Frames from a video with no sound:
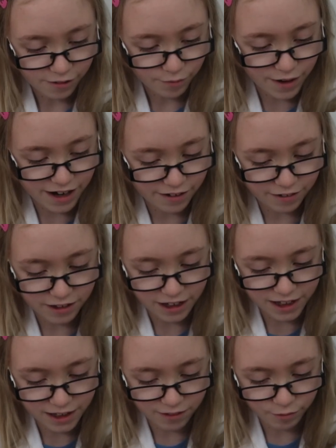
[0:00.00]
When
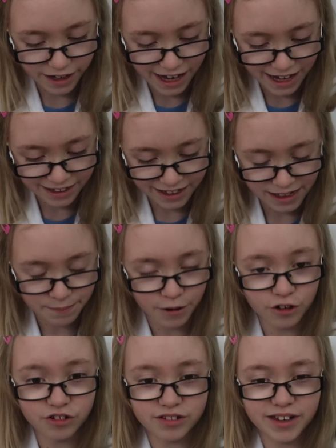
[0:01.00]
it has
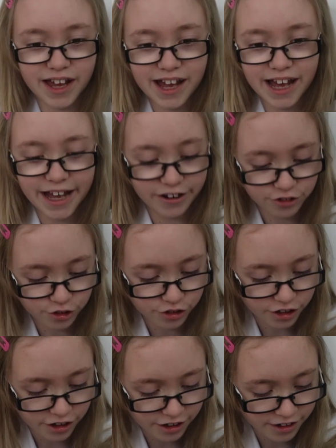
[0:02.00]
exposure to air, it should
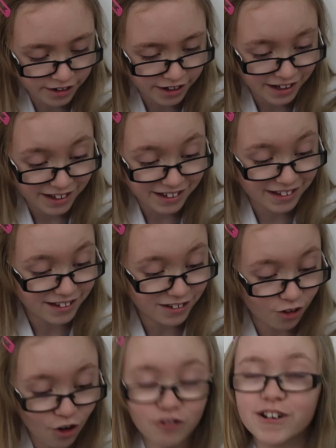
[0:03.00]
turn
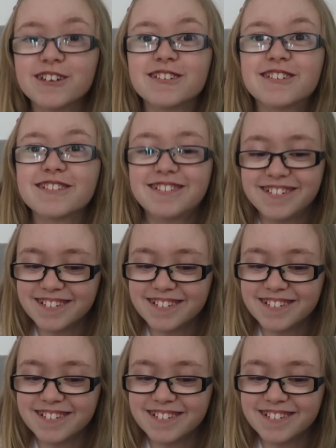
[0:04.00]
orange.